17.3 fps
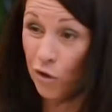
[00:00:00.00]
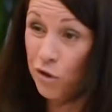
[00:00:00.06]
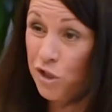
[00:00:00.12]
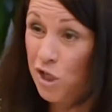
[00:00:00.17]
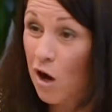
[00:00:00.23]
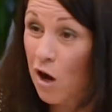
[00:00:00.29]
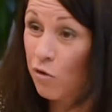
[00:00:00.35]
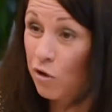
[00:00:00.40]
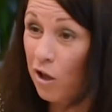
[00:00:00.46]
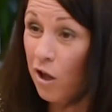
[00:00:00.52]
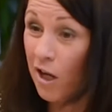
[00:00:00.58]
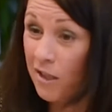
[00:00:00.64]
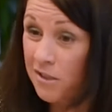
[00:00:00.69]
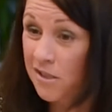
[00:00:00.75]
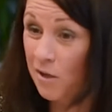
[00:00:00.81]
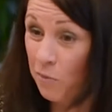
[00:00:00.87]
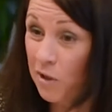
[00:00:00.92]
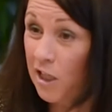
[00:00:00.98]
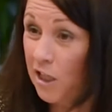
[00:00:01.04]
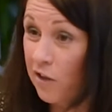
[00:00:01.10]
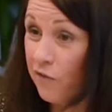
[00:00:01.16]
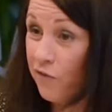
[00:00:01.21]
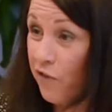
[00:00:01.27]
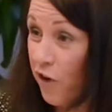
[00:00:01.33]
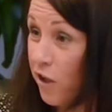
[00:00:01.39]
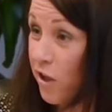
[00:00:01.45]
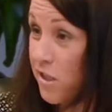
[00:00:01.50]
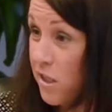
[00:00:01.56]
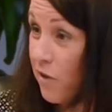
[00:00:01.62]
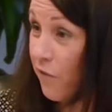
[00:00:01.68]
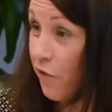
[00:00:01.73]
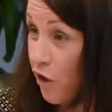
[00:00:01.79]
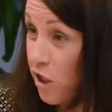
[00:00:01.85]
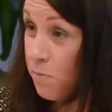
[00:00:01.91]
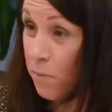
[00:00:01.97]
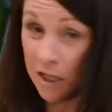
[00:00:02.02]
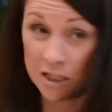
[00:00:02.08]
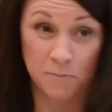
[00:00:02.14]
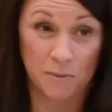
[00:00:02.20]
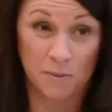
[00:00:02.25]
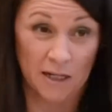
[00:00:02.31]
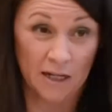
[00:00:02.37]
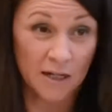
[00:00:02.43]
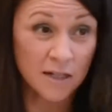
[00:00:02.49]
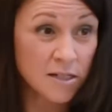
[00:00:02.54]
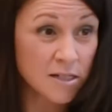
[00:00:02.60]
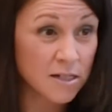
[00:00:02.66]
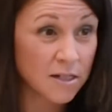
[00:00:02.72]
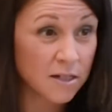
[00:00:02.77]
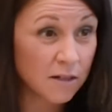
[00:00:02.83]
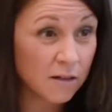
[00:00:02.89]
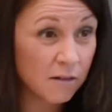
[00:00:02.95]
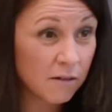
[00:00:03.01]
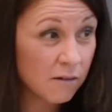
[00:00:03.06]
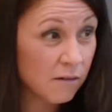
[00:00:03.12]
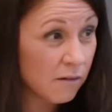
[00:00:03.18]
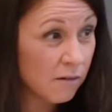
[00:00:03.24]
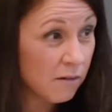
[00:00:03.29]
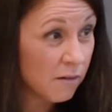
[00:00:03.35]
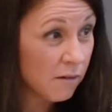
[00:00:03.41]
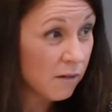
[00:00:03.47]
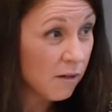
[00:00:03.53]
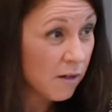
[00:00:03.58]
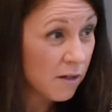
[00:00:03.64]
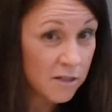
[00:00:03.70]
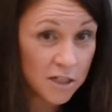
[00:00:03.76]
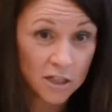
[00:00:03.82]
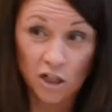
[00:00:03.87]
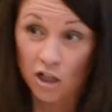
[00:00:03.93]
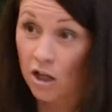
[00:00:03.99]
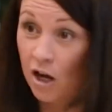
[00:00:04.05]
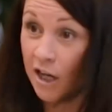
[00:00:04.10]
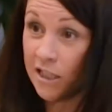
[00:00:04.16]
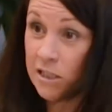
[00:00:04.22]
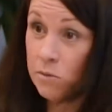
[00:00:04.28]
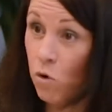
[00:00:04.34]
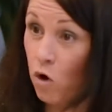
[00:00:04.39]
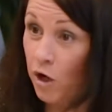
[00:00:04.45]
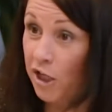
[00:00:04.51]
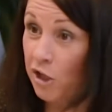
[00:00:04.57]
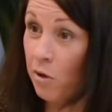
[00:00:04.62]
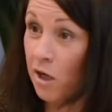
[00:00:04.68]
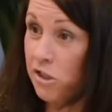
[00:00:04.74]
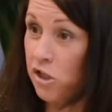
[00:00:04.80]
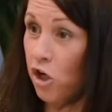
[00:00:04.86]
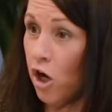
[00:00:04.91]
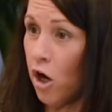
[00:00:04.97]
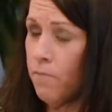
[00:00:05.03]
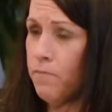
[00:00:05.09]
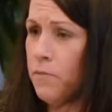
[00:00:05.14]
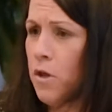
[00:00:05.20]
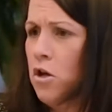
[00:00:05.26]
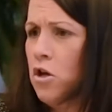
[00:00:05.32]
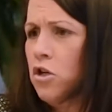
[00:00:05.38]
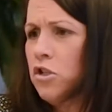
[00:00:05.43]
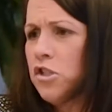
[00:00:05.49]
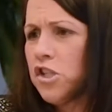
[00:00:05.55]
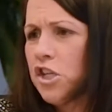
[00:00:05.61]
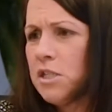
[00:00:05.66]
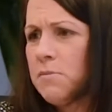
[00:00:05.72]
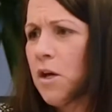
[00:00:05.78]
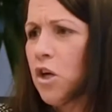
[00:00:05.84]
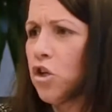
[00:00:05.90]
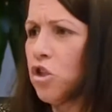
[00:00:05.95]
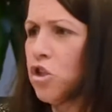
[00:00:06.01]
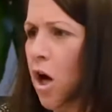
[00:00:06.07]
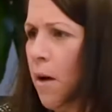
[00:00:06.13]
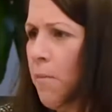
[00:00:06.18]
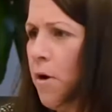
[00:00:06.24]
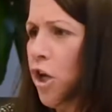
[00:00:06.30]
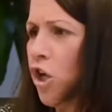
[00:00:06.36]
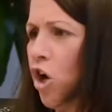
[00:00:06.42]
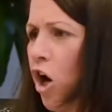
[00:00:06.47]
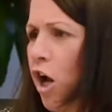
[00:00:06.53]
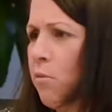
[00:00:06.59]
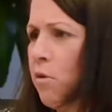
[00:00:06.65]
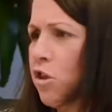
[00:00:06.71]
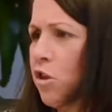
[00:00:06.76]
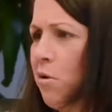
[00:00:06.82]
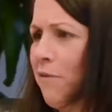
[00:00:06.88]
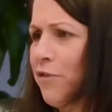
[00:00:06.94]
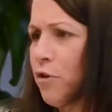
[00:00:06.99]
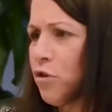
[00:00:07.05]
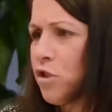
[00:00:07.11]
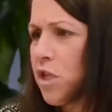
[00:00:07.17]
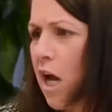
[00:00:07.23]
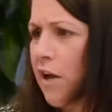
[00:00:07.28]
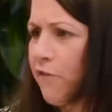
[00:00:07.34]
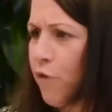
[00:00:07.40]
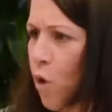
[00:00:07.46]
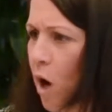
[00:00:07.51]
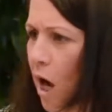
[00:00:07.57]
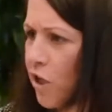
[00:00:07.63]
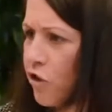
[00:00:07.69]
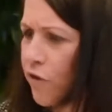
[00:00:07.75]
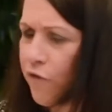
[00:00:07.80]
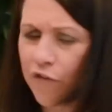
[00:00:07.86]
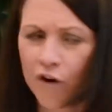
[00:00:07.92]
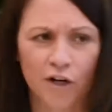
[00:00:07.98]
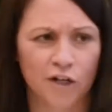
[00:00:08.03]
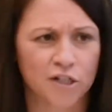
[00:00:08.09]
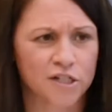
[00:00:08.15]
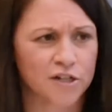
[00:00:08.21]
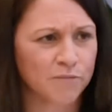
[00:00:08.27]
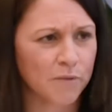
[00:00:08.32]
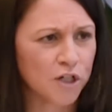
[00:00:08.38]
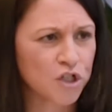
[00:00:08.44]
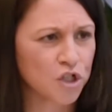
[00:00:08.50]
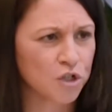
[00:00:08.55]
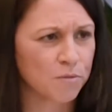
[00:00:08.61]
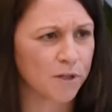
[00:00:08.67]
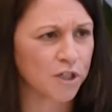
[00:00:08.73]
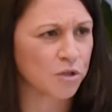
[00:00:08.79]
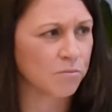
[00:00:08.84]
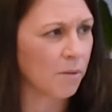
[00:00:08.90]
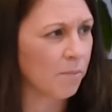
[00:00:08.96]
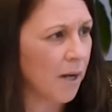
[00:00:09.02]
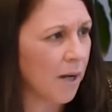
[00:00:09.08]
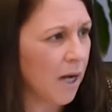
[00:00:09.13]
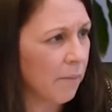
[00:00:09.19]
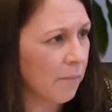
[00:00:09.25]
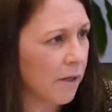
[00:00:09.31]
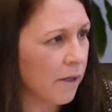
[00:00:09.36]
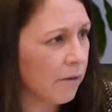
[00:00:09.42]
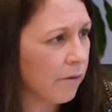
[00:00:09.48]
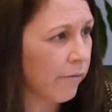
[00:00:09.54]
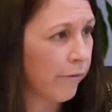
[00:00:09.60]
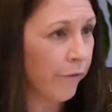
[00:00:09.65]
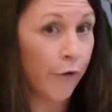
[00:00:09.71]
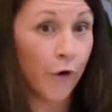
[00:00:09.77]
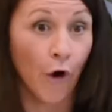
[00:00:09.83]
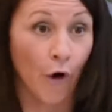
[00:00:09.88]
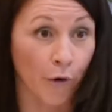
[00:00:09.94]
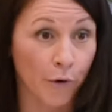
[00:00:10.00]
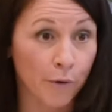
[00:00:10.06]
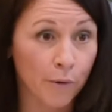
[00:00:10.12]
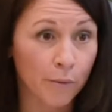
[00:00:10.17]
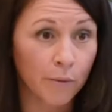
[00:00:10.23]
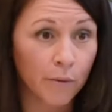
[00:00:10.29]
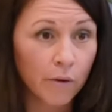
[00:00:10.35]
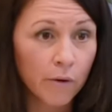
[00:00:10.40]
who told clients that we needed photos in the first place, PS? Did the clients walk into us and go, excuse me, I'm only going with you if you'll take 400 photos of my 2-bedroom apartment? No.